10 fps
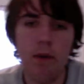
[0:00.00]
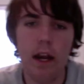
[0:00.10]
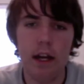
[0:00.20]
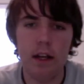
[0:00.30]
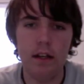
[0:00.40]

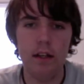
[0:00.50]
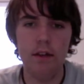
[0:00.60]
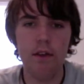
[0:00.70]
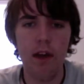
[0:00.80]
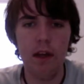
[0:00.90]
actually
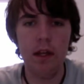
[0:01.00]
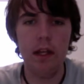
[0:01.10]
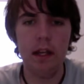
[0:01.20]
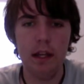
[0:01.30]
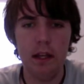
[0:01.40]
tried
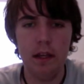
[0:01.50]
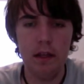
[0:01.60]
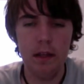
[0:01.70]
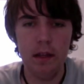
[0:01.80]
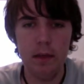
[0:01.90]
a
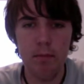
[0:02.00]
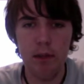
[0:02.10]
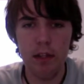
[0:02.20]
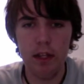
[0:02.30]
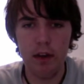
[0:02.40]

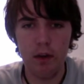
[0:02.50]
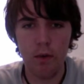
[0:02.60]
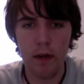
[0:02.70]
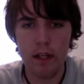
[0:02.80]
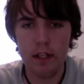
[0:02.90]
bully or a
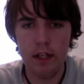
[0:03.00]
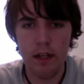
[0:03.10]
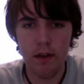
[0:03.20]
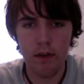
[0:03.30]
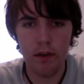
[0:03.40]
wedgie
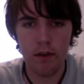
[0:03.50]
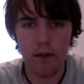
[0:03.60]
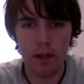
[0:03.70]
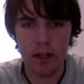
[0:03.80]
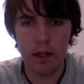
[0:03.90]
or
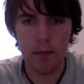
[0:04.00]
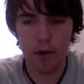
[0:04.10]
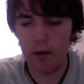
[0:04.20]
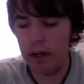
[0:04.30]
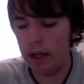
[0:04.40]
any of the
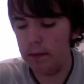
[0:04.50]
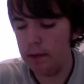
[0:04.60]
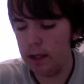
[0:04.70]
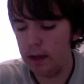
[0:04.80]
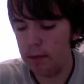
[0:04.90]
prototypes
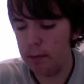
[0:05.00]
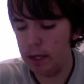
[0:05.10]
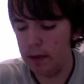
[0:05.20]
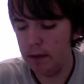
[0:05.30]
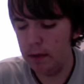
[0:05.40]
he's ever
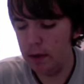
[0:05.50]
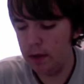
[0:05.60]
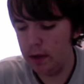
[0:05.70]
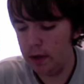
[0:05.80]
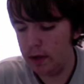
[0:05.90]
made,
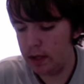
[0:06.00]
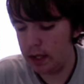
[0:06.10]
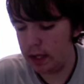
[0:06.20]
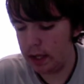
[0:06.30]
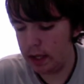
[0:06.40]

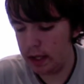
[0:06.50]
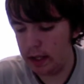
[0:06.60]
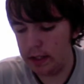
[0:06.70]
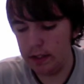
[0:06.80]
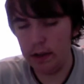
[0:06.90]

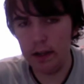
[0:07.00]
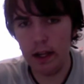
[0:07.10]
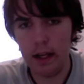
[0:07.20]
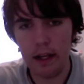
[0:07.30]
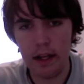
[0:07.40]
and so
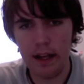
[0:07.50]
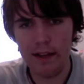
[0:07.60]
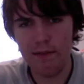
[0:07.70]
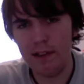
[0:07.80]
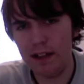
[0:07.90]
I
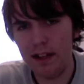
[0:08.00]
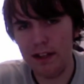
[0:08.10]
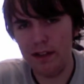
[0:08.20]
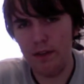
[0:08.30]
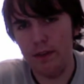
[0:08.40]
didn't
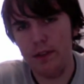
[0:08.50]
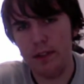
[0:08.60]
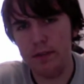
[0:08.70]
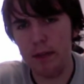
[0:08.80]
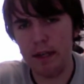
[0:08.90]
know what to
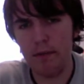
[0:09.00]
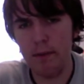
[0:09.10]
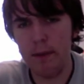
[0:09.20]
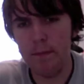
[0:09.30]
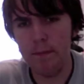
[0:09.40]
expect from it.